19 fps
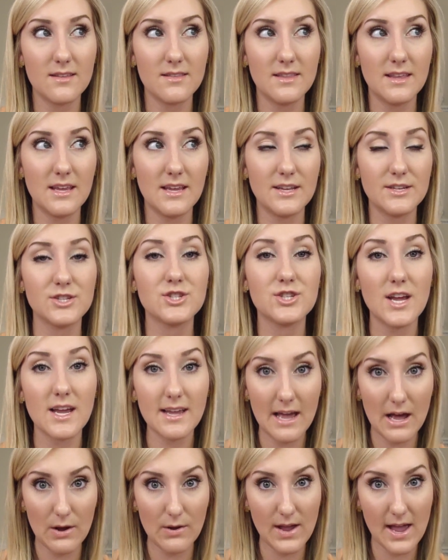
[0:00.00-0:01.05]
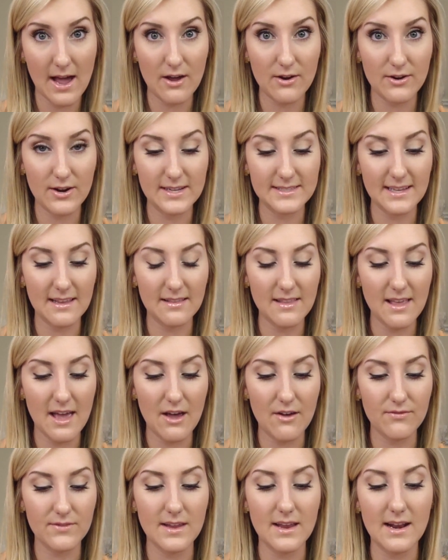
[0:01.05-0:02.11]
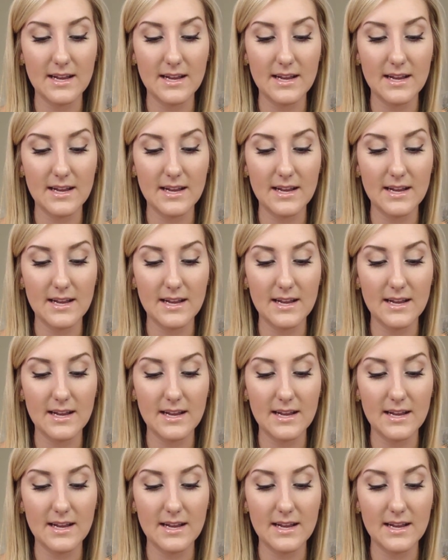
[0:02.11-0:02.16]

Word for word: the checkout counter as I left,